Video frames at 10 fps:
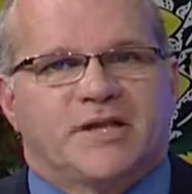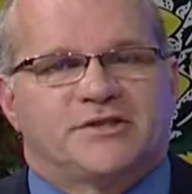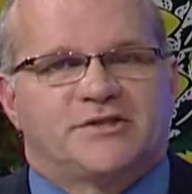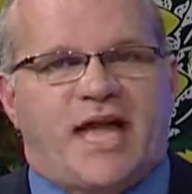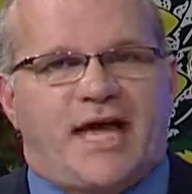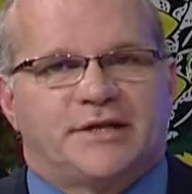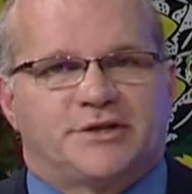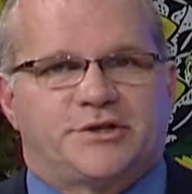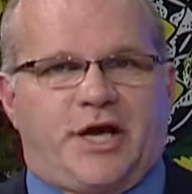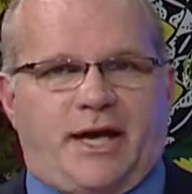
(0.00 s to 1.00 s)

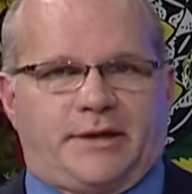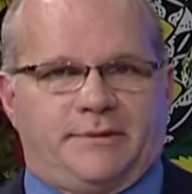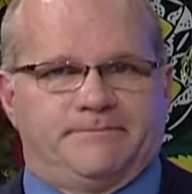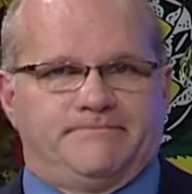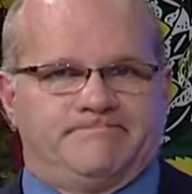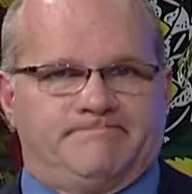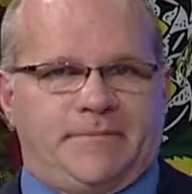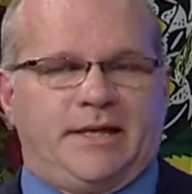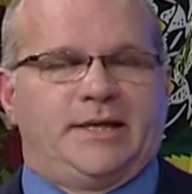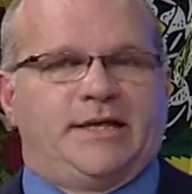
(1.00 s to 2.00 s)
status check.
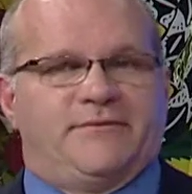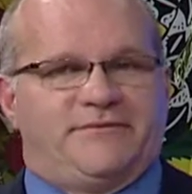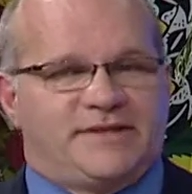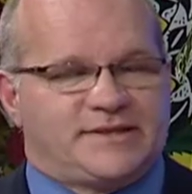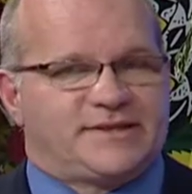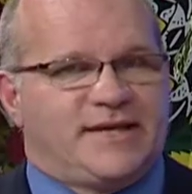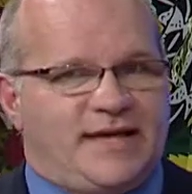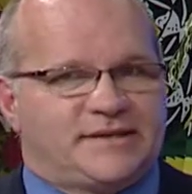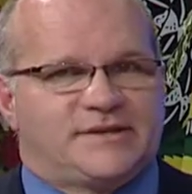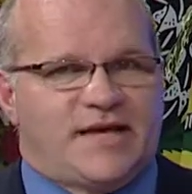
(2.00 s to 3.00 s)
If it
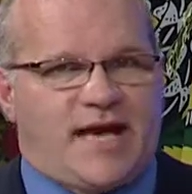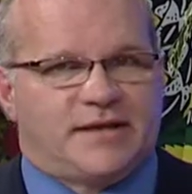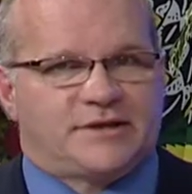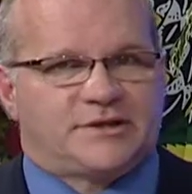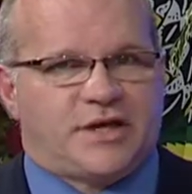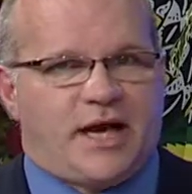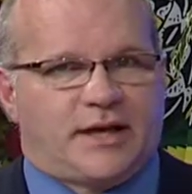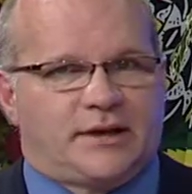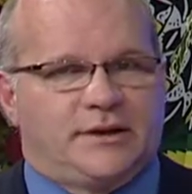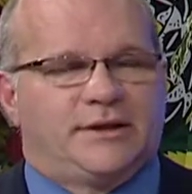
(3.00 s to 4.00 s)
says status
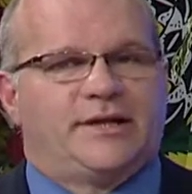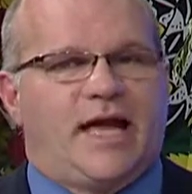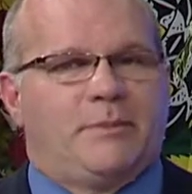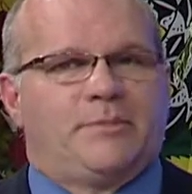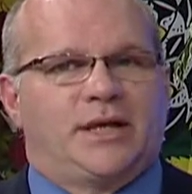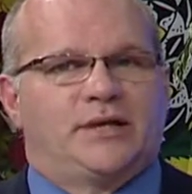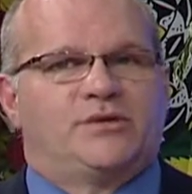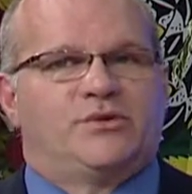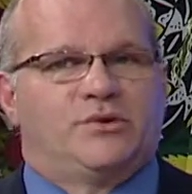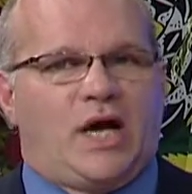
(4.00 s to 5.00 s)
check, that
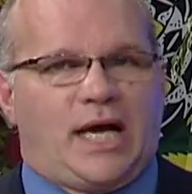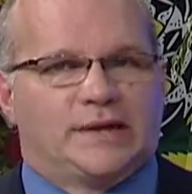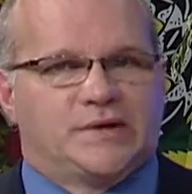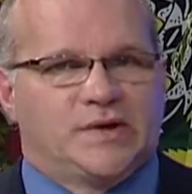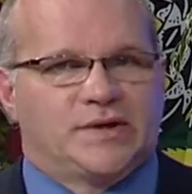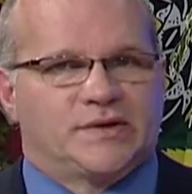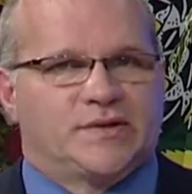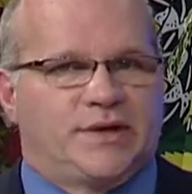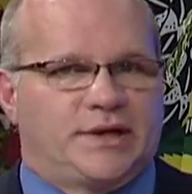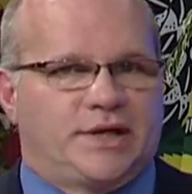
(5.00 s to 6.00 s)
means you're not a
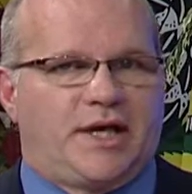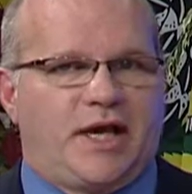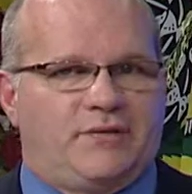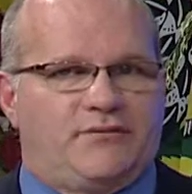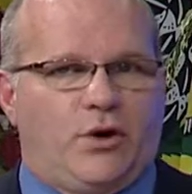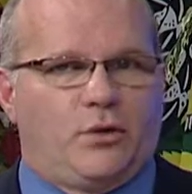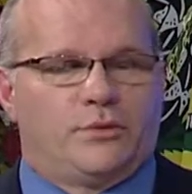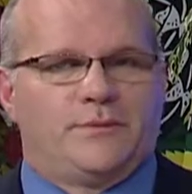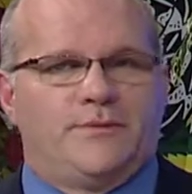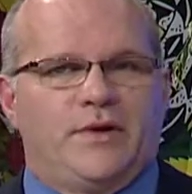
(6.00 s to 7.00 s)
citizen and you can't vote.